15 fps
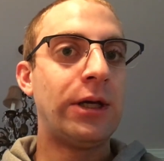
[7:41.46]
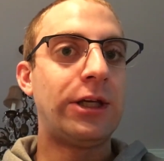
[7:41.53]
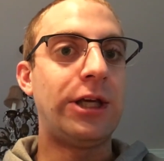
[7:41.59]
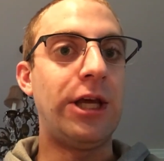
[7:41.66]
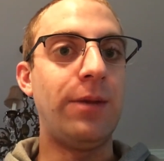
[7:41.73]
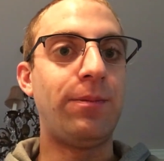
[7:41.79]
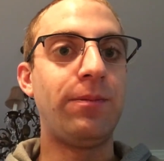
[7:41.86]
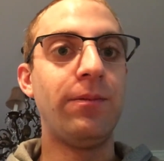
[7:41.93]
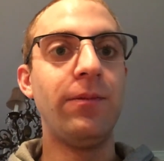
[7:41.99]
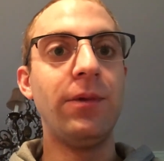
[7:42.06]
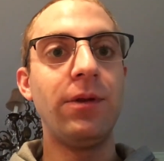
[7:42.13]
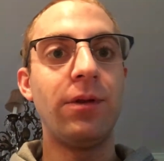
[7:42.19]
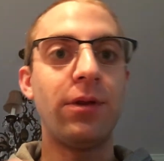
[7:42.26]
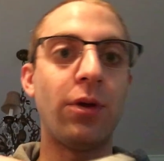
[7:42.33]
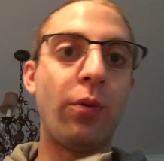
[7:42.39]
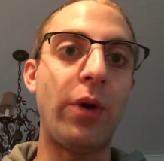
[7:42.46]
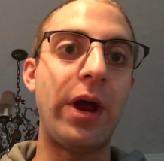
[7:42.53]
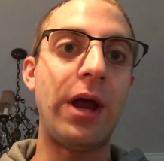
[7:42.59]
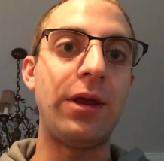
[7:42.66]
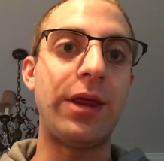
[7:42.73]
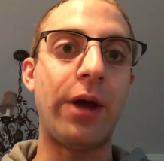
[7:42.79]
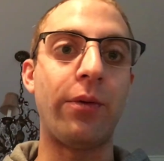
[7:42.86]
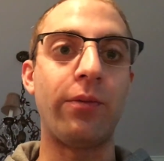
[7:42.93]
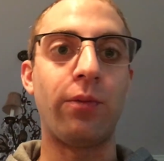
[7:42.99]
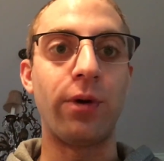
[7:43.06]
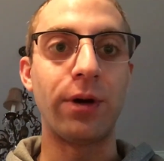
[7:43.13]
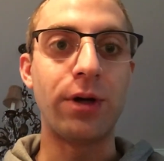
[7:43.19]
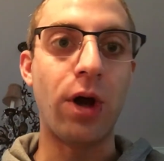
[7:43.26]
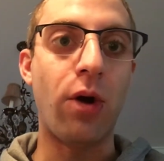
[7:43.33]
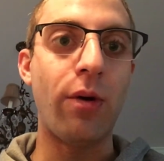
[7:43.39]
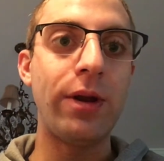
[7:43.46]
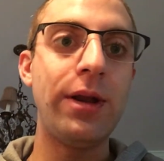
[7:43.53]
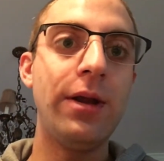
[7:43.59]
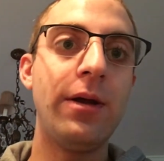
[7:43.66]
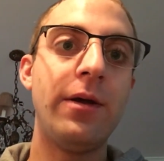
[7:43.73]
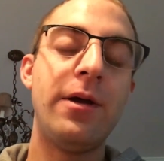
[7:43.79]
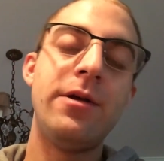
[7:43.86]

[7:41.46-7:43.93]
keep the way that we're going,